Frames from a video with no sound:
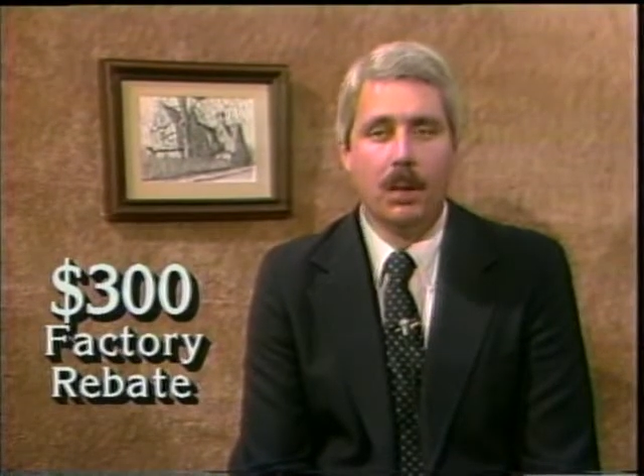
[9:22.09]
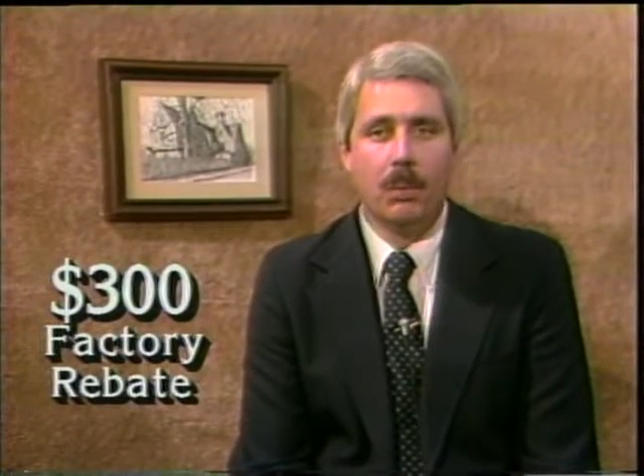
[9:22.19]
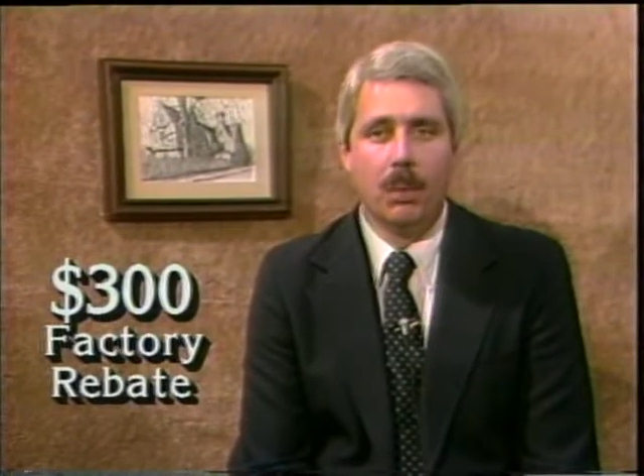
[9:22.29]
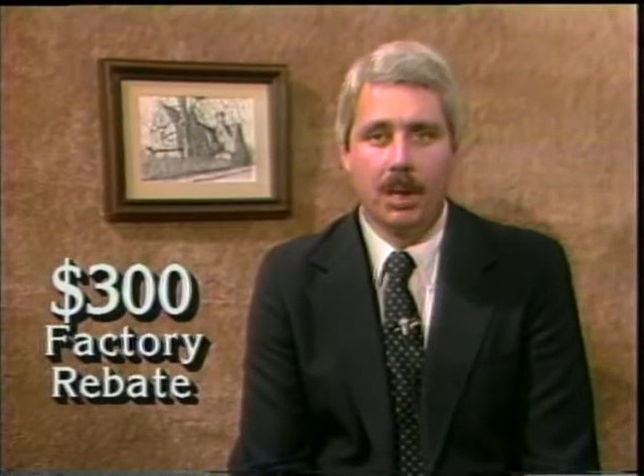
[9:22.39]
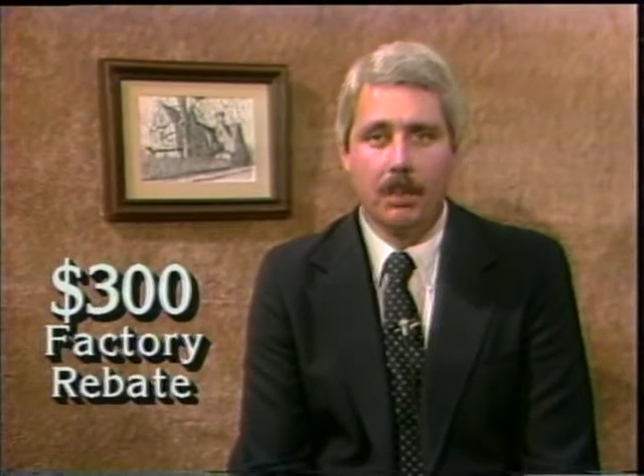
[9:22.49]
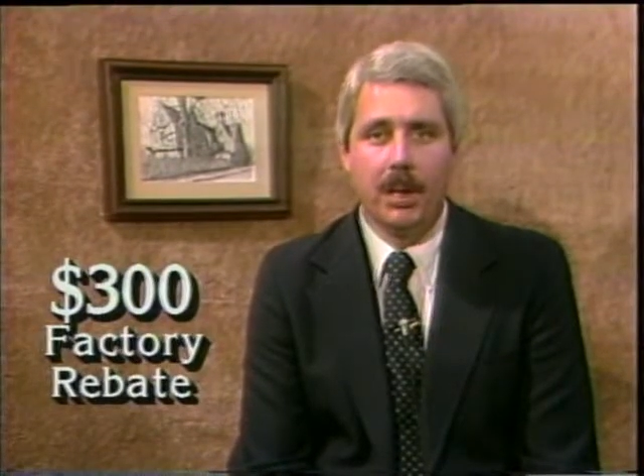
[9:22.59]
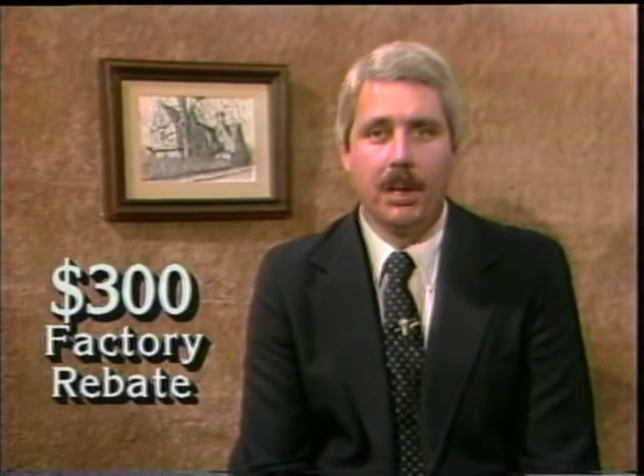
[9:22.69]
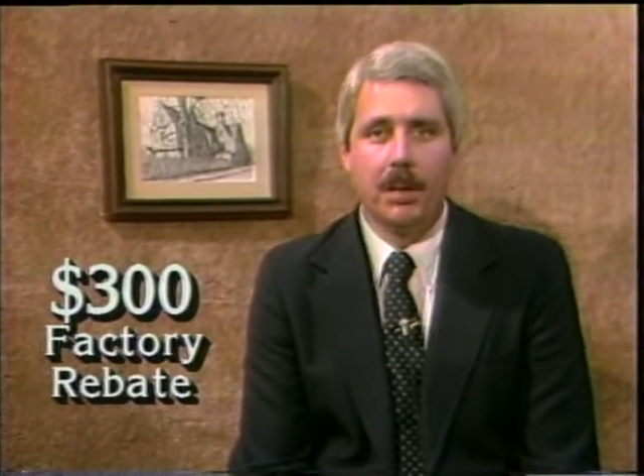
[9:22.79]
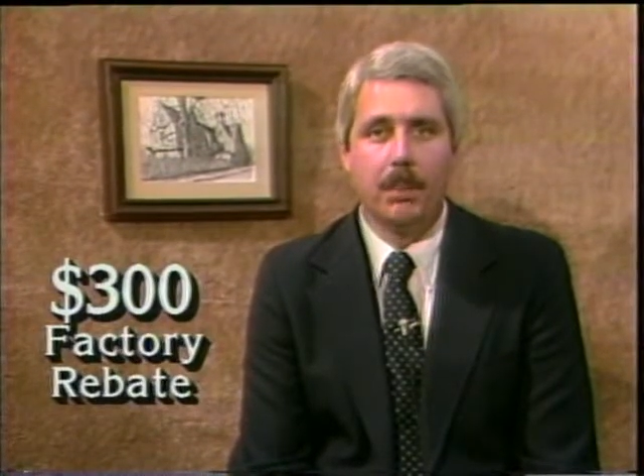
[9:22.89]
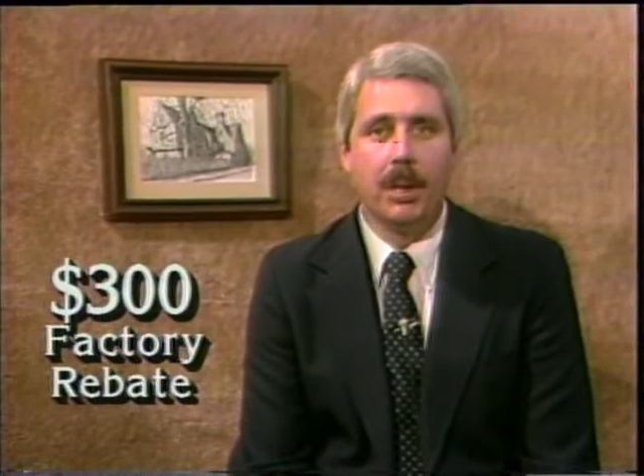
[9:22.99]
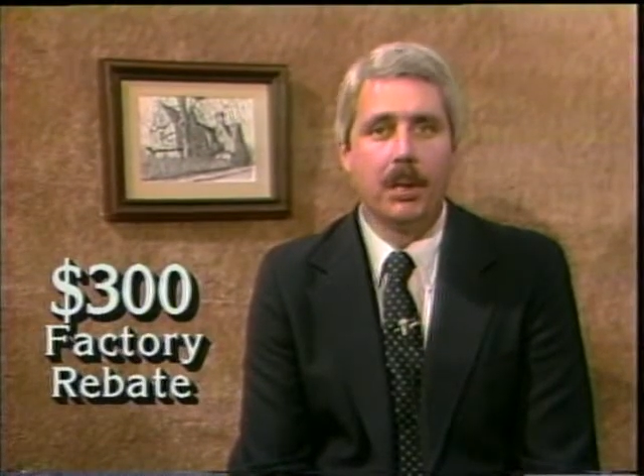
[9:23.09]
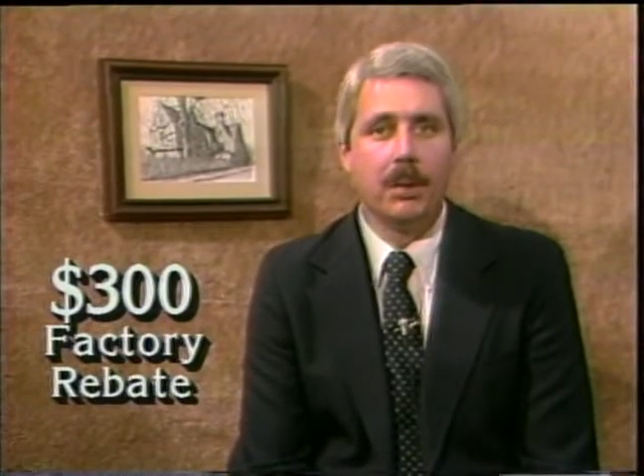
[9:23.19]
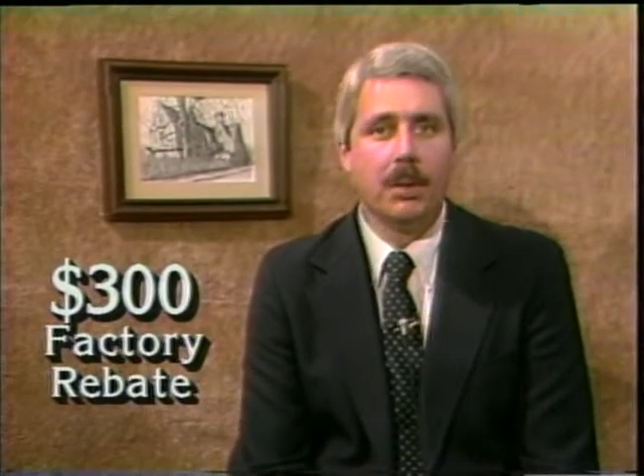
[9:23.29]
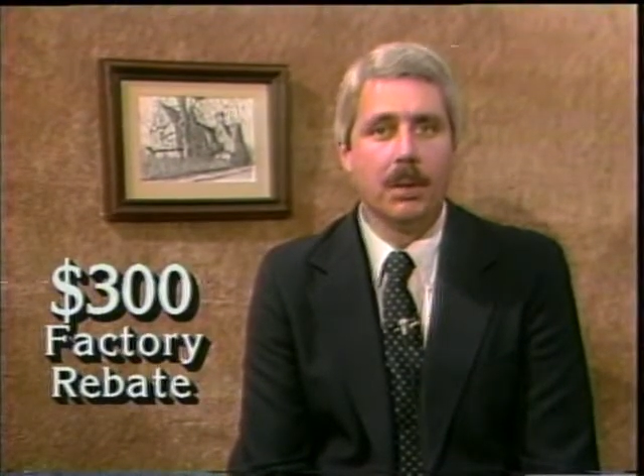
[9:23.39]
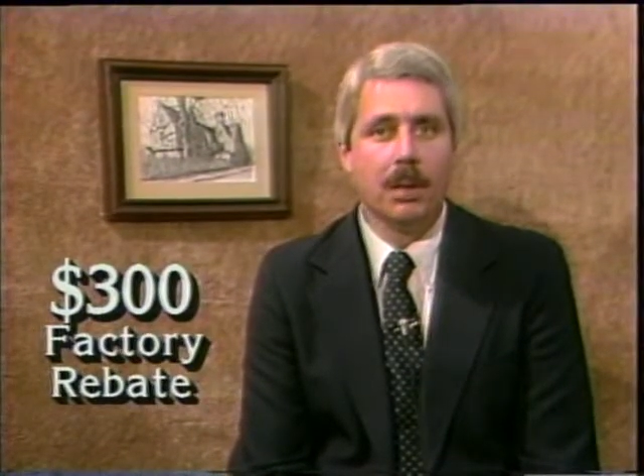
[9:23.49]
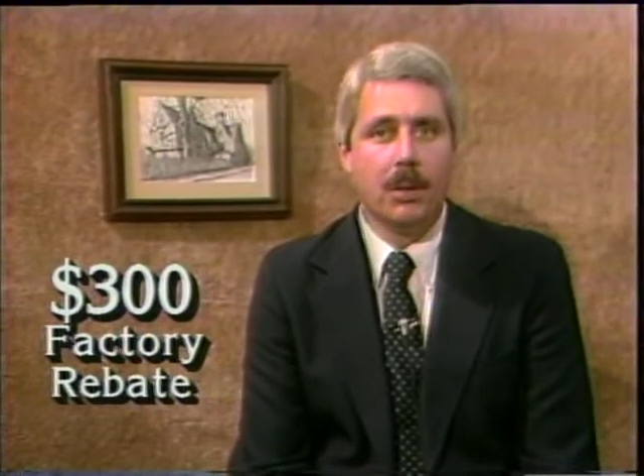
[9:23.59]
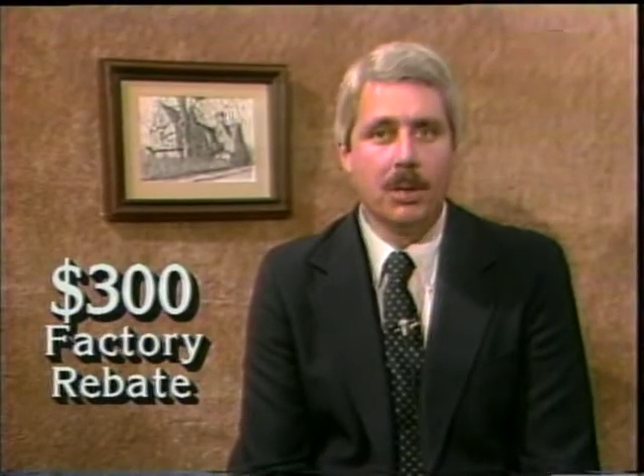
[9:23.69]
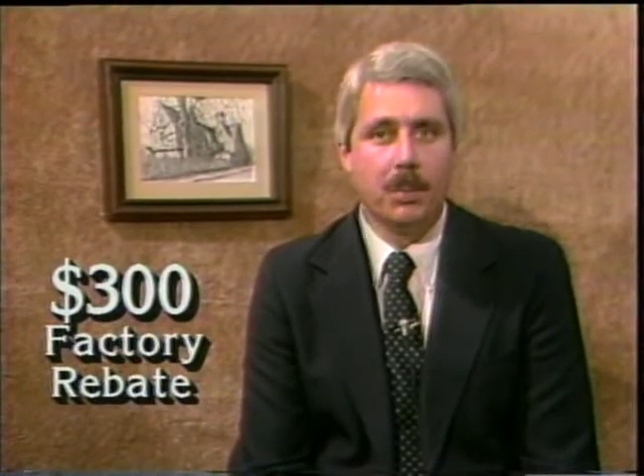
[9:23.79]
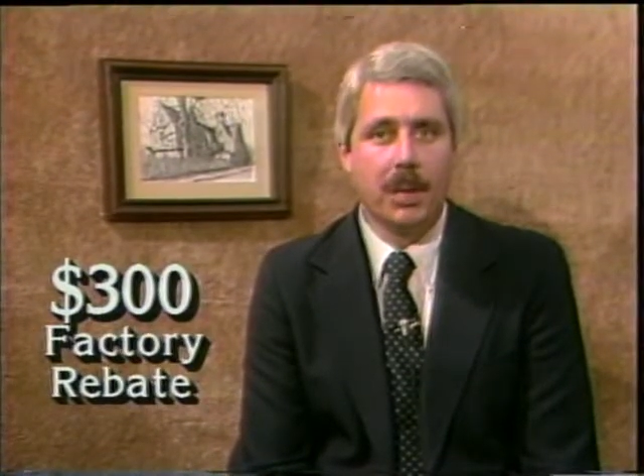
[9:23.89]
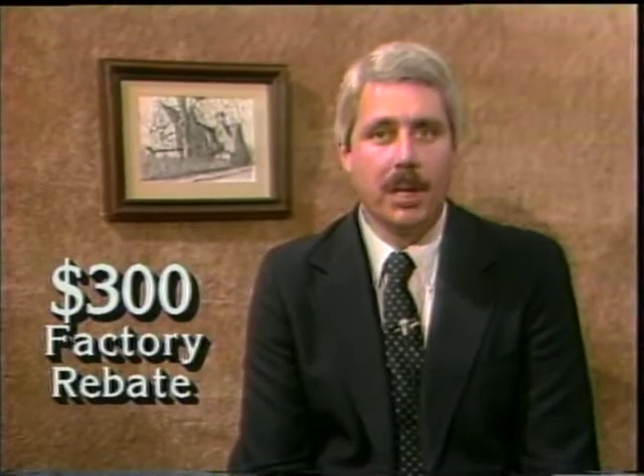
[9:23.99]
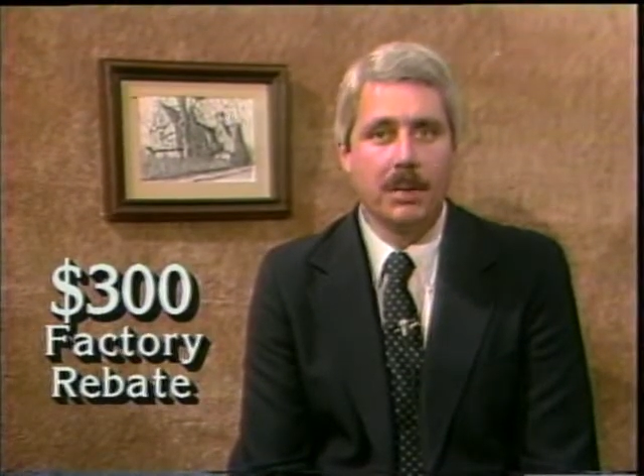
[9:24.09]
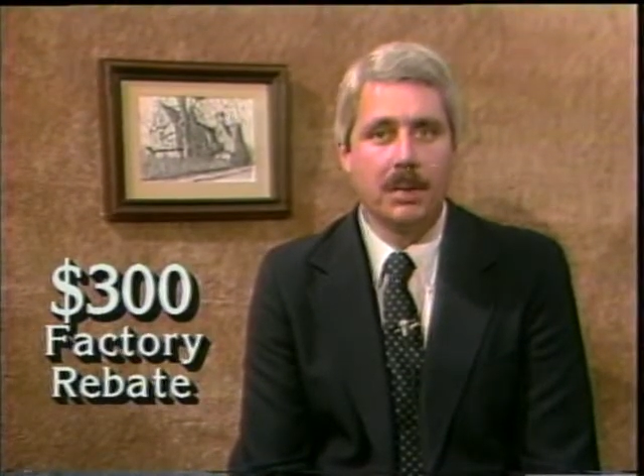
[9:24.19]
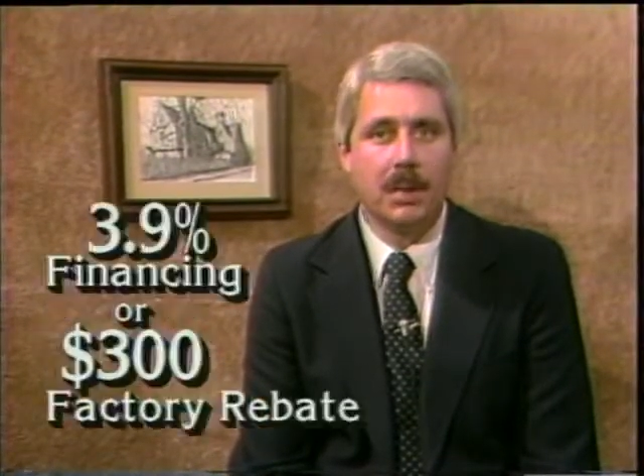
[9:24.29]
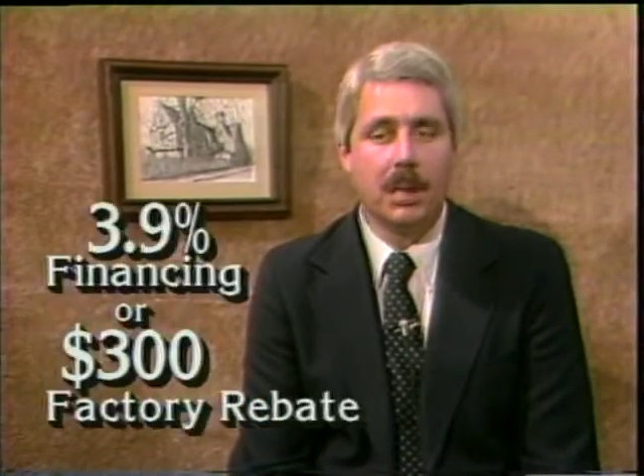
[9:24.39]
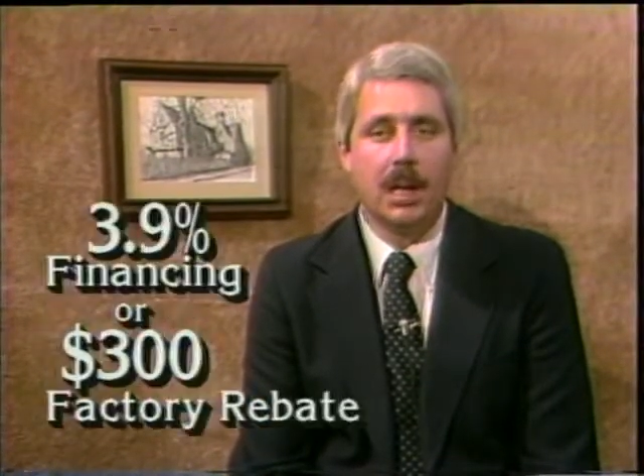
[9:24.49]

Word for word: We're committed to bring you the lowest price,